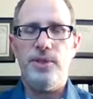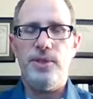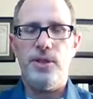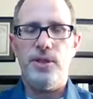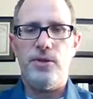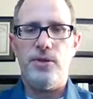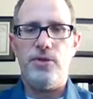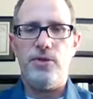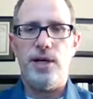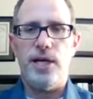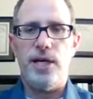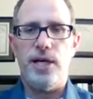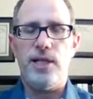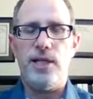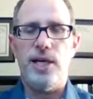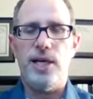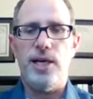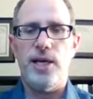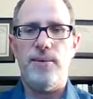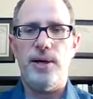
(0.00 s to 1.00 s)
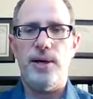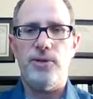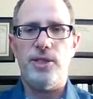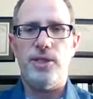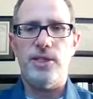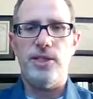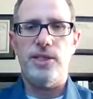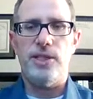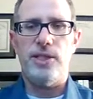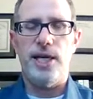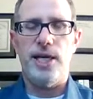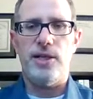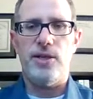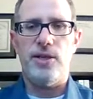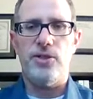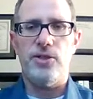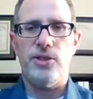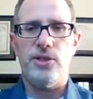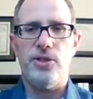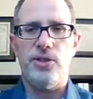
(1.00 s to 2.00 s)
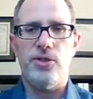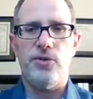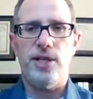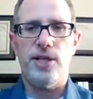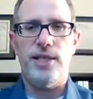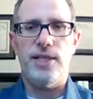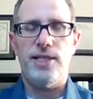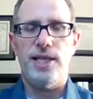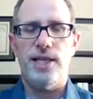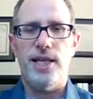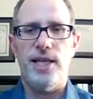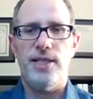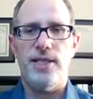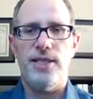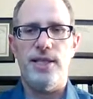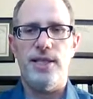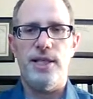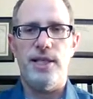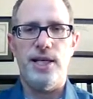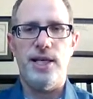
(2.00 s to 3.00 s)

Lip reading: so chronic Lyme, I was diagnosed in 2018.